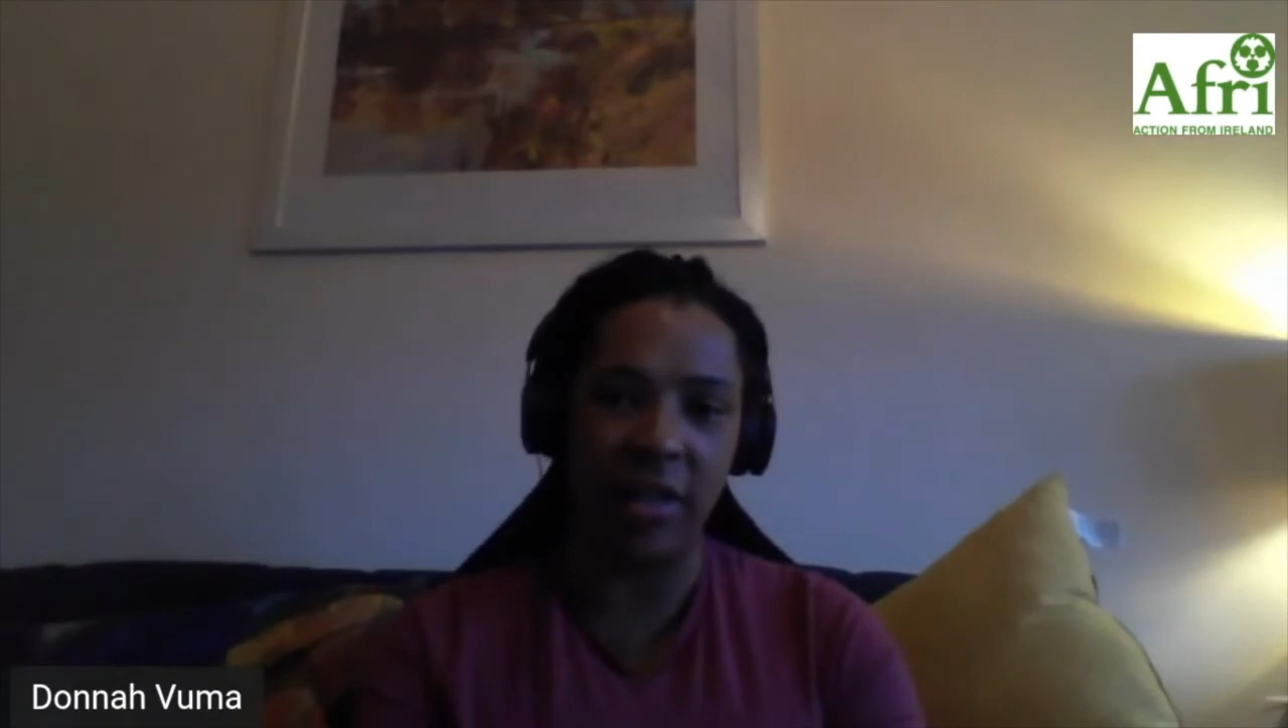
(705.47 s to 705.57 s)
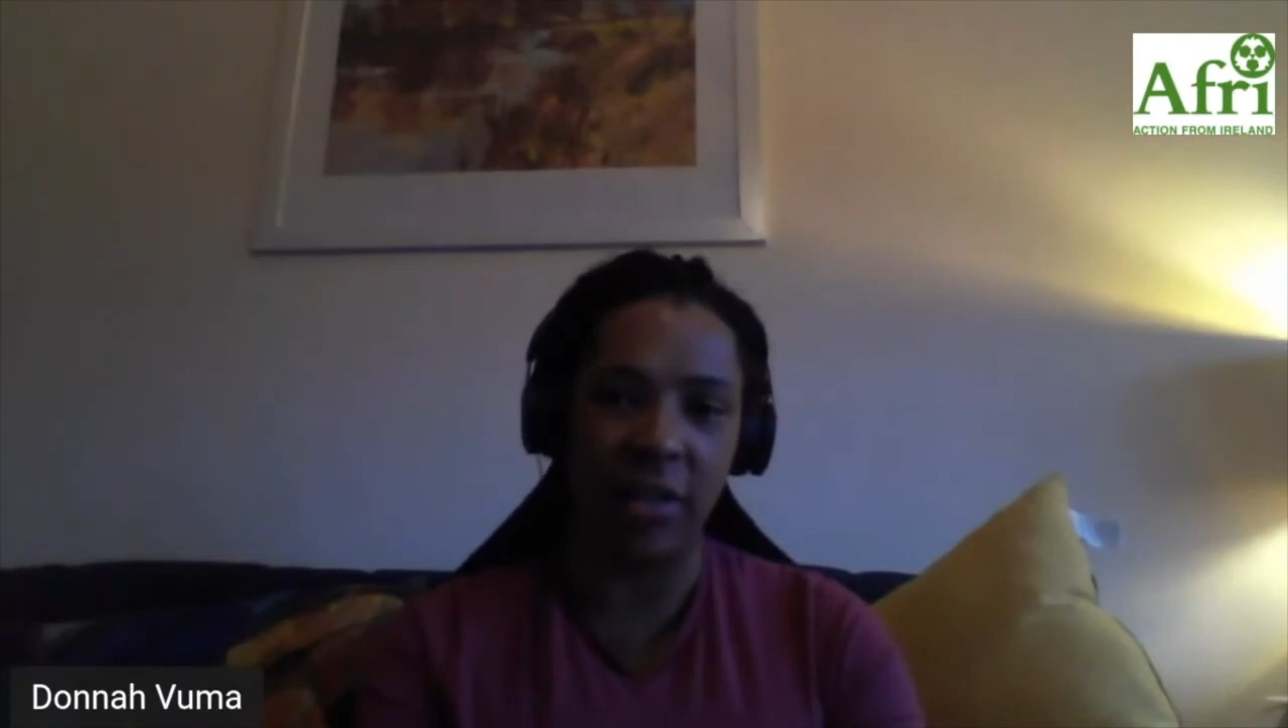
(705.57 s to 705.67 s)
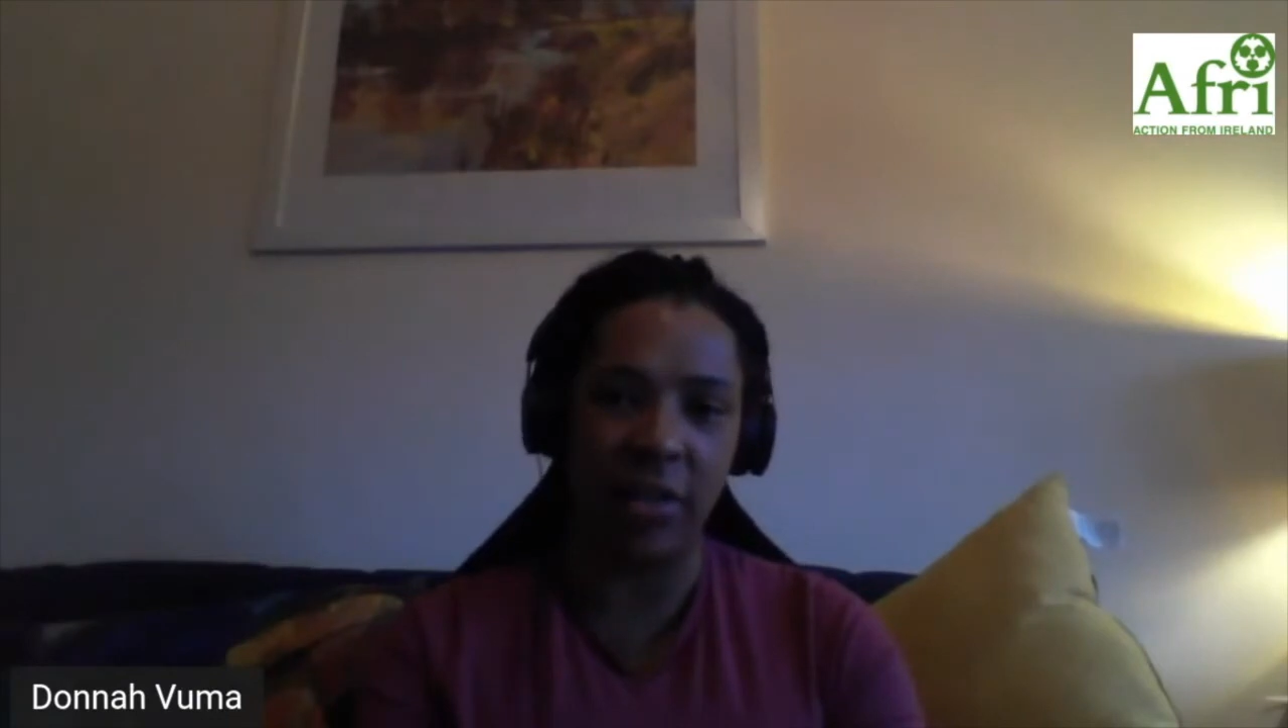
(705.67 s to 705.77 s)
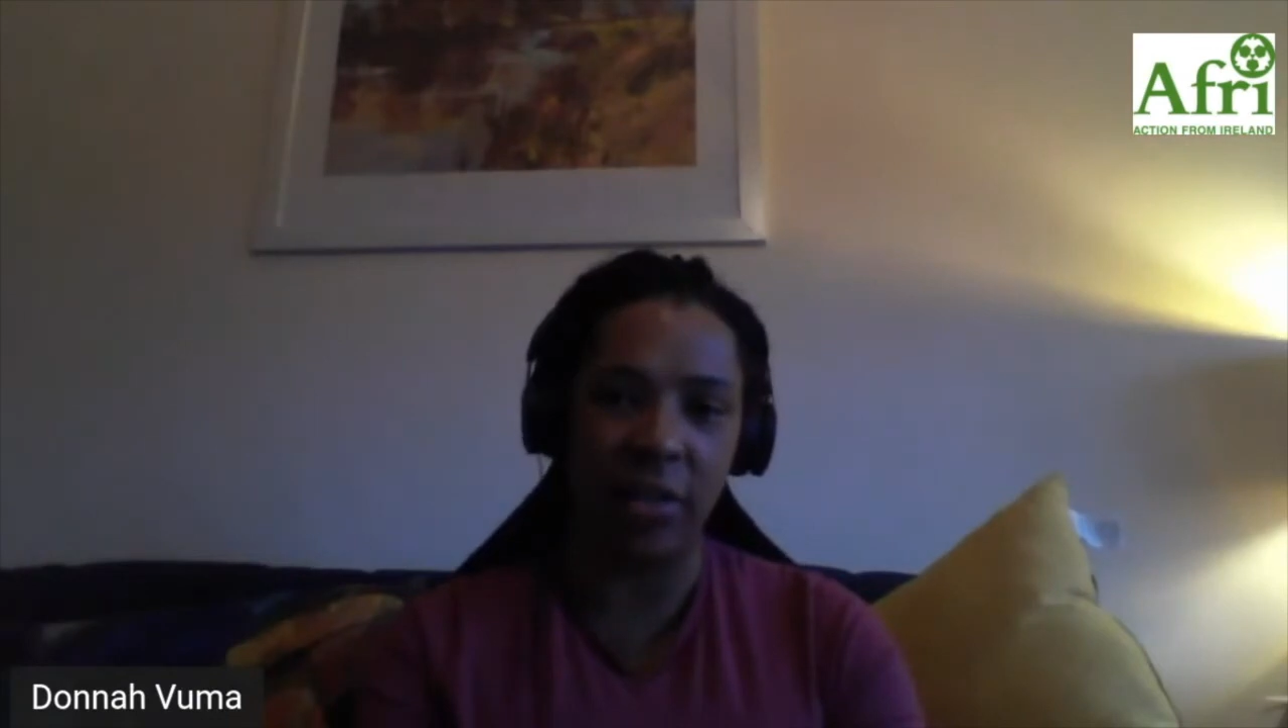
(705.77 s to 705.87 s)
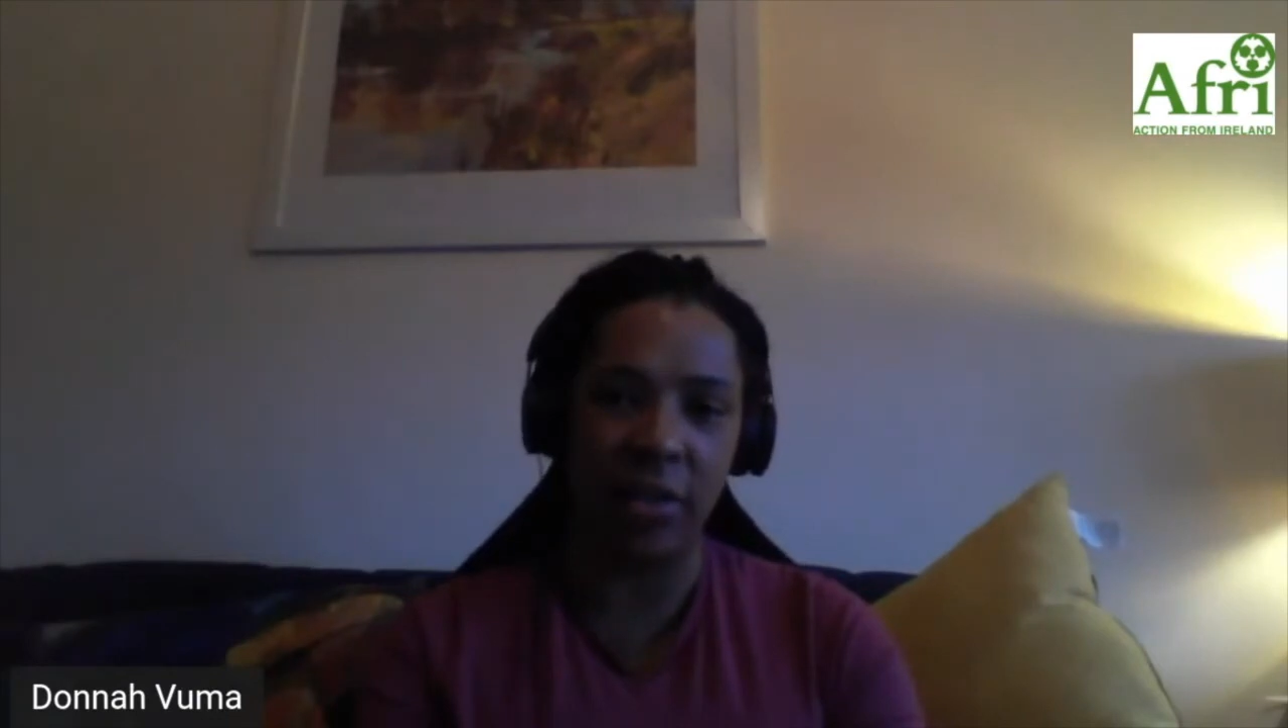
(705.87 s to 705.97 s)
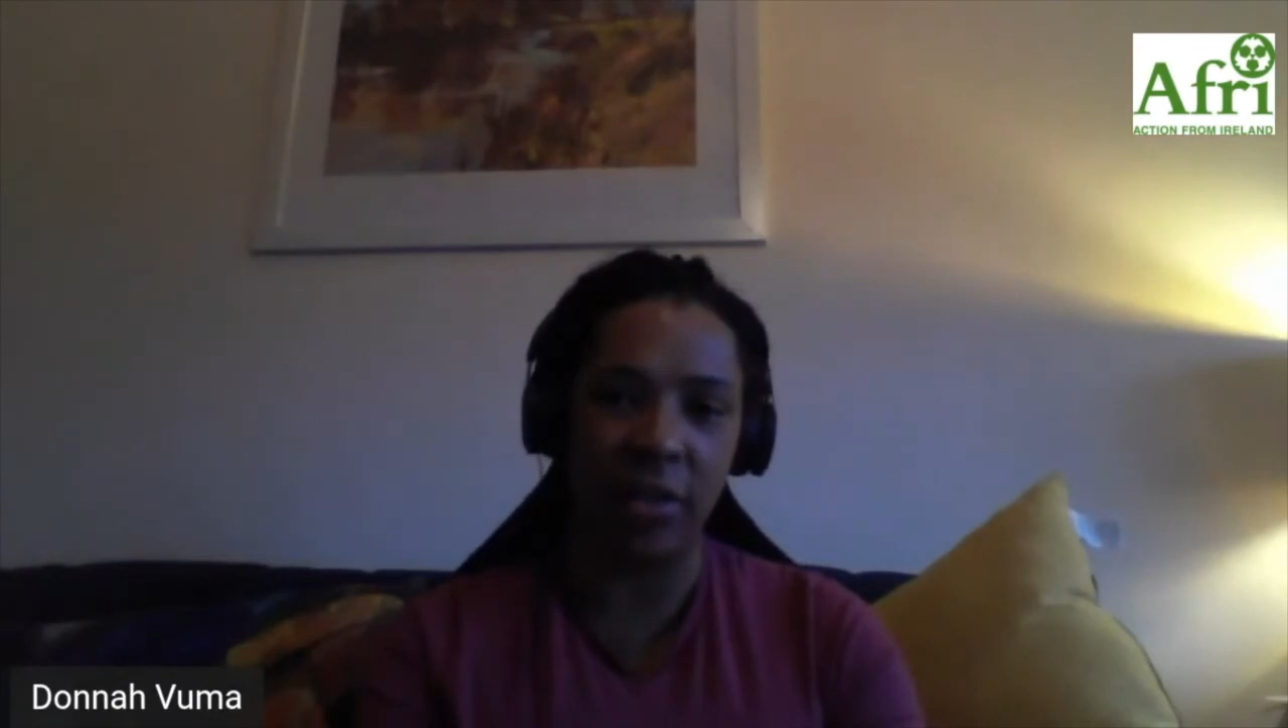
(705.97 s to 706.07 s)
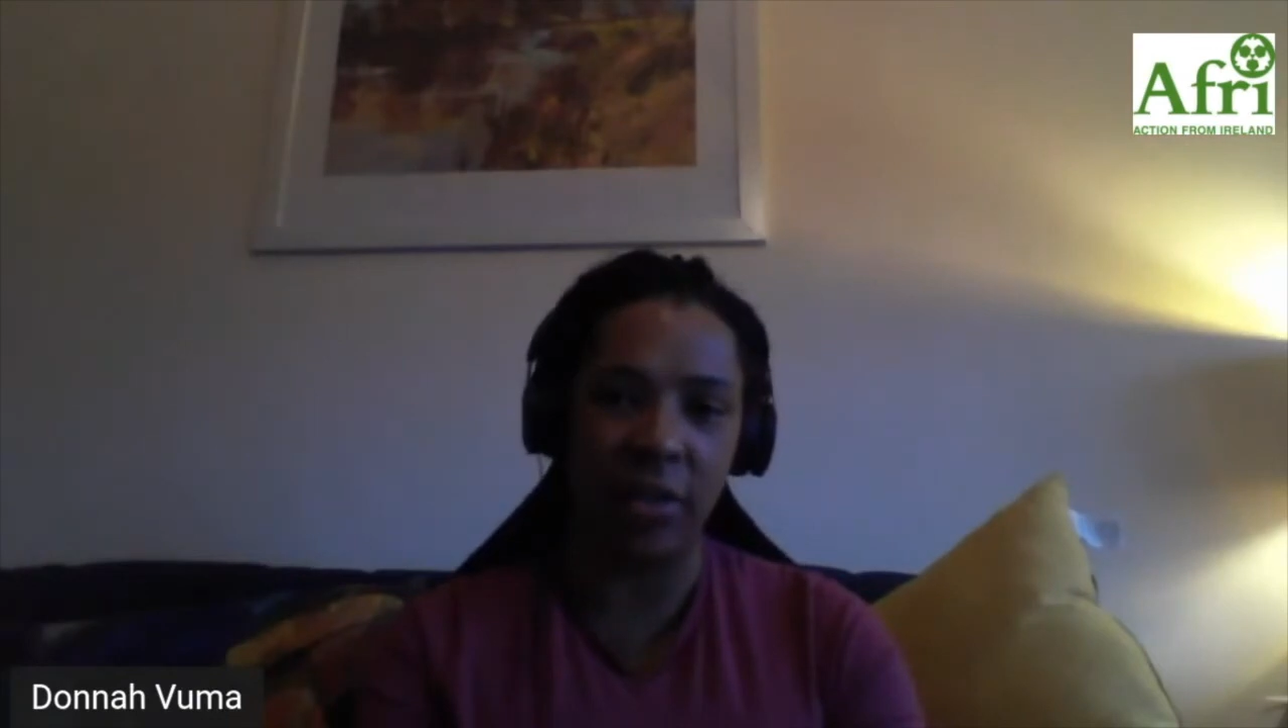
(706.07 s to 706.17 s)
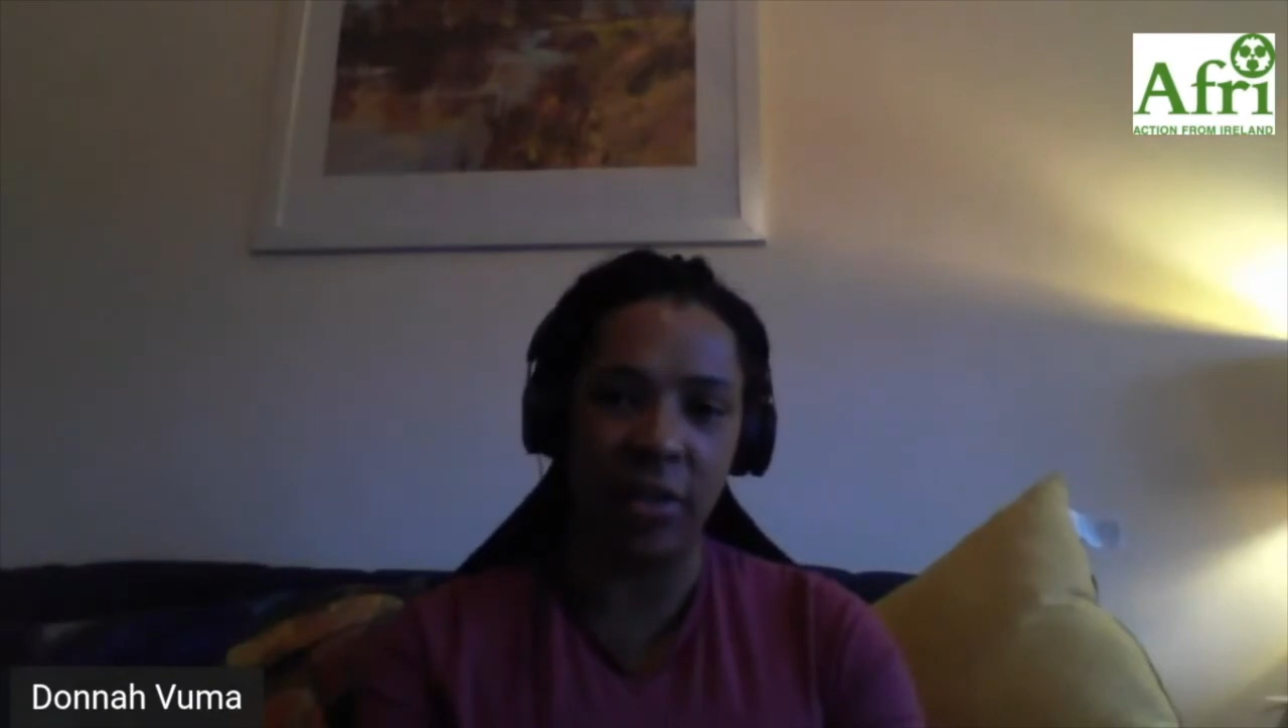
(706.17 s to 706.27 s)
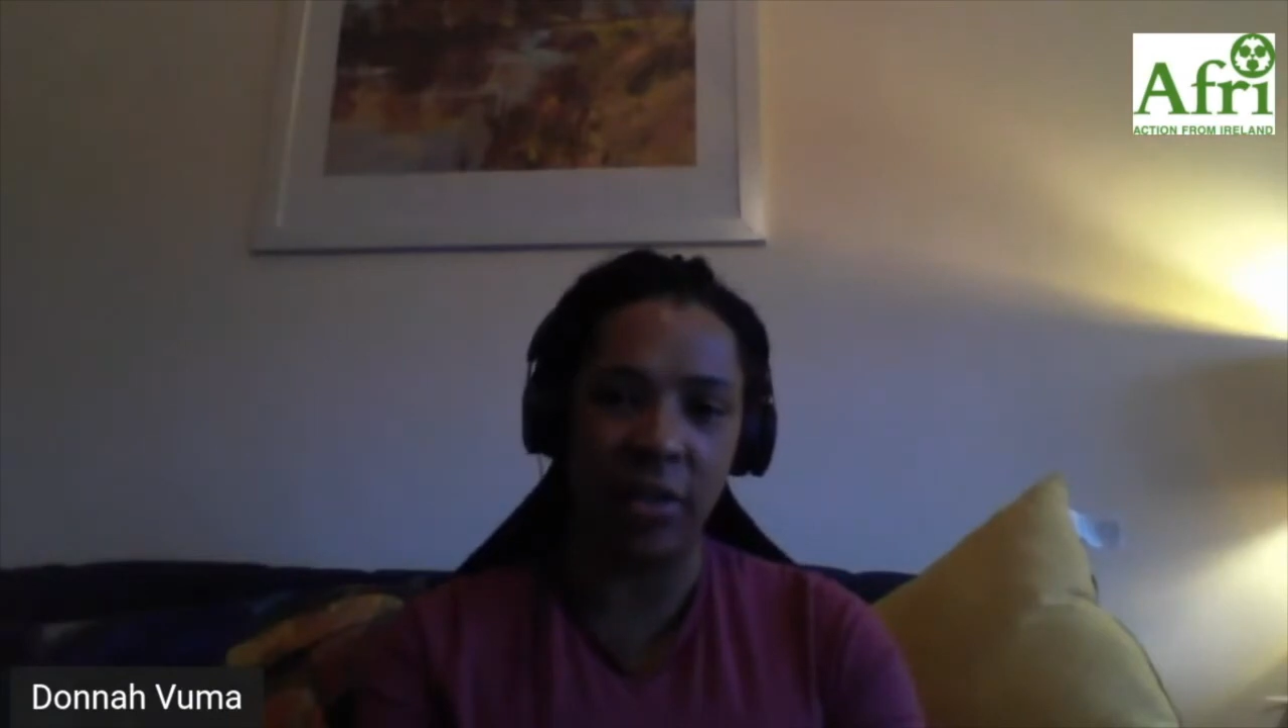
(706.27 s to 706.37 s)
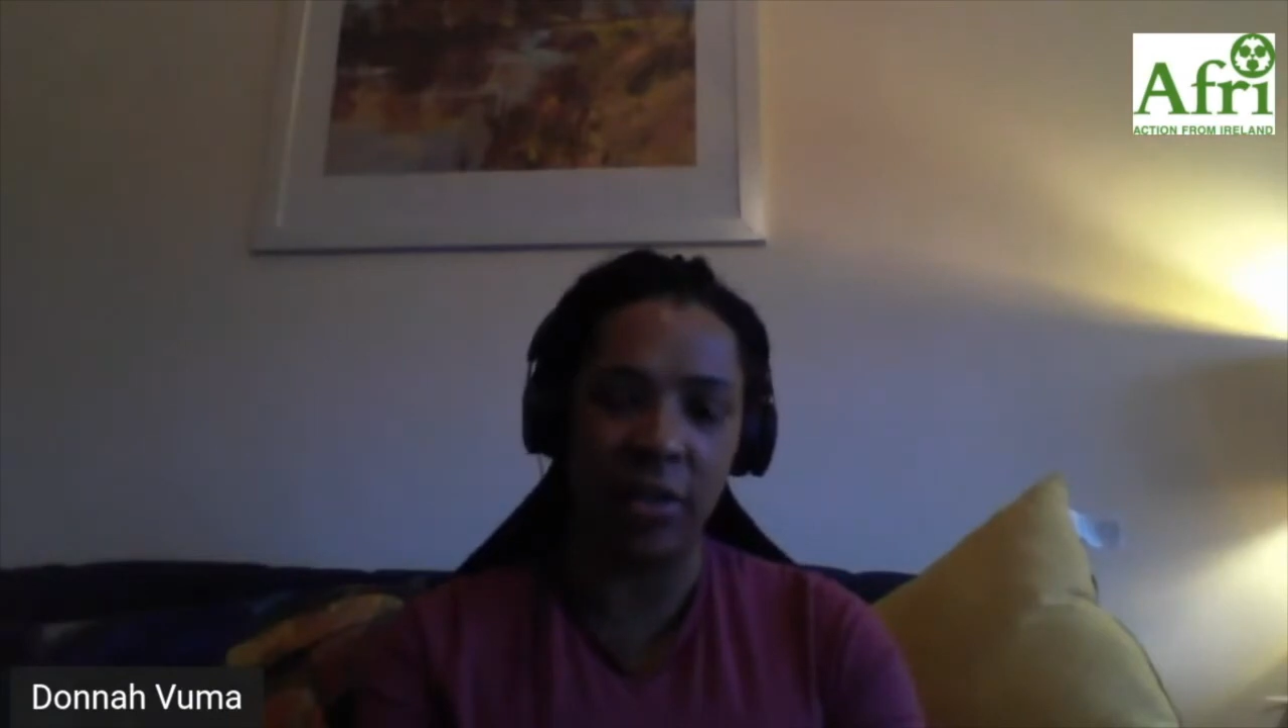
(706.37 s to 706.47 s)

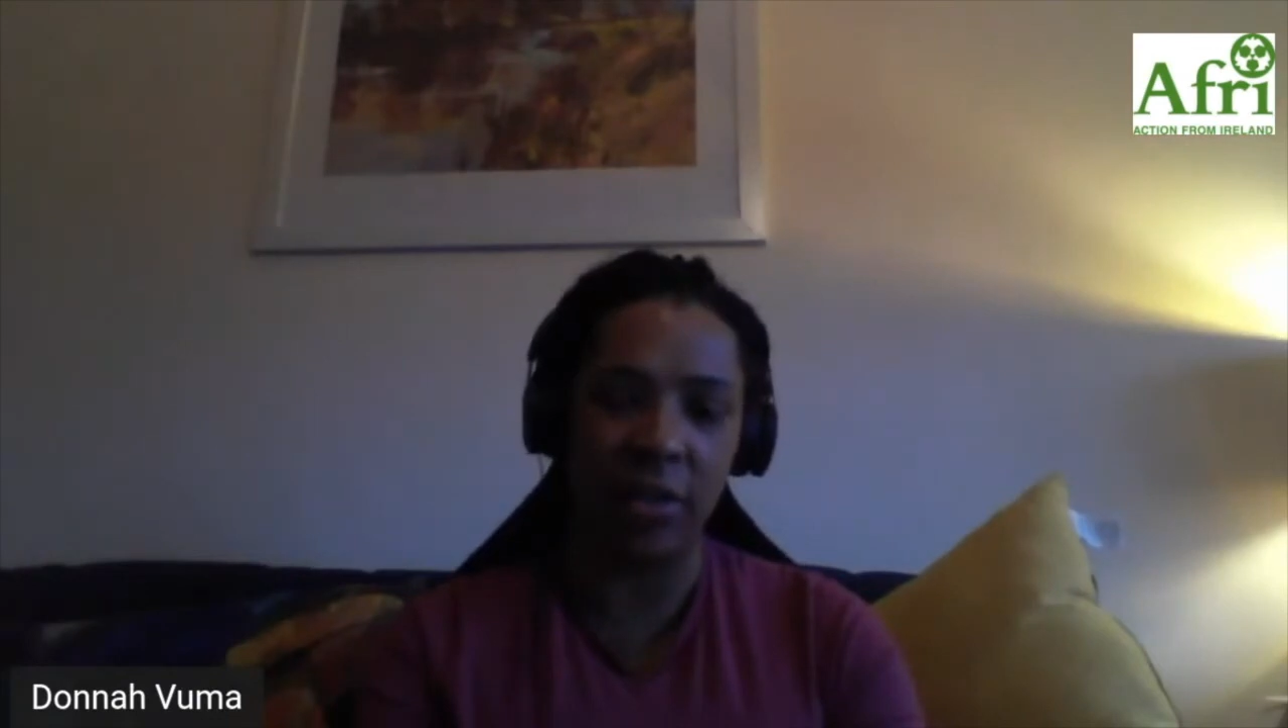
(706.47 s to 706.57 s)
to